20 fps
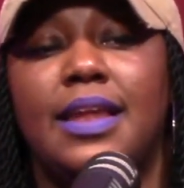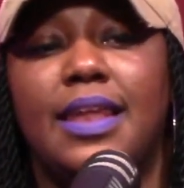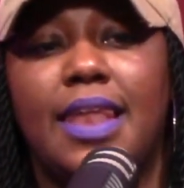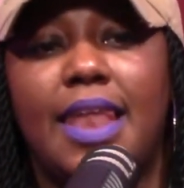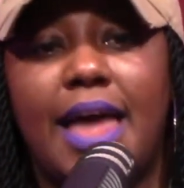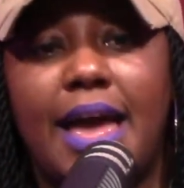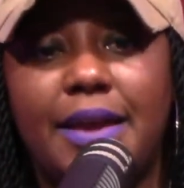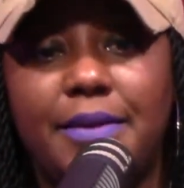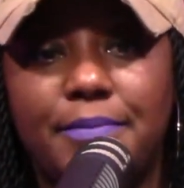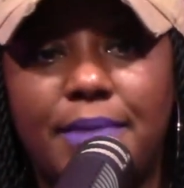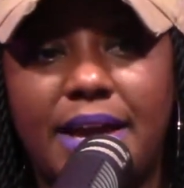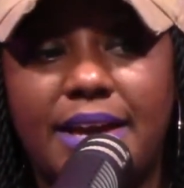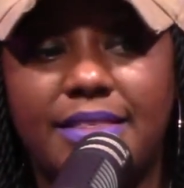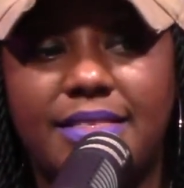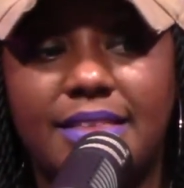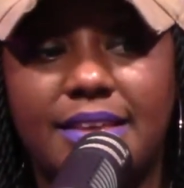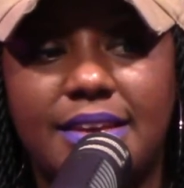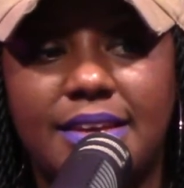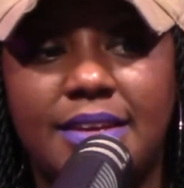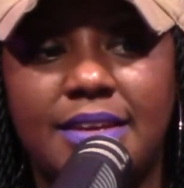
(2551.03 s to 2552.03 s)
like my
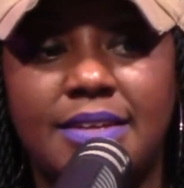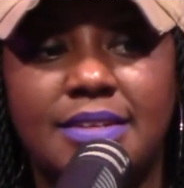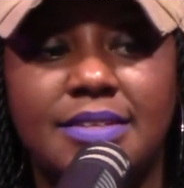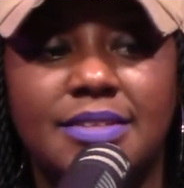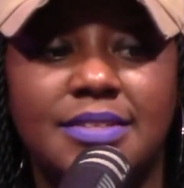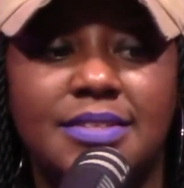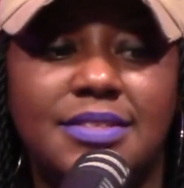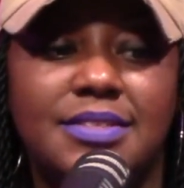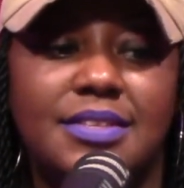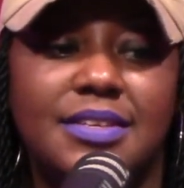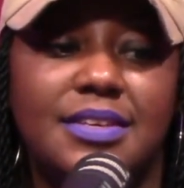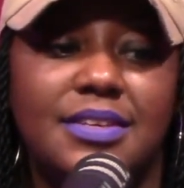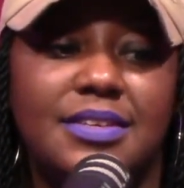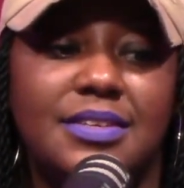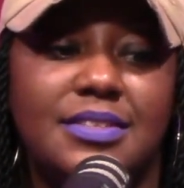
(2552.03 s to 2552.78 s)
things,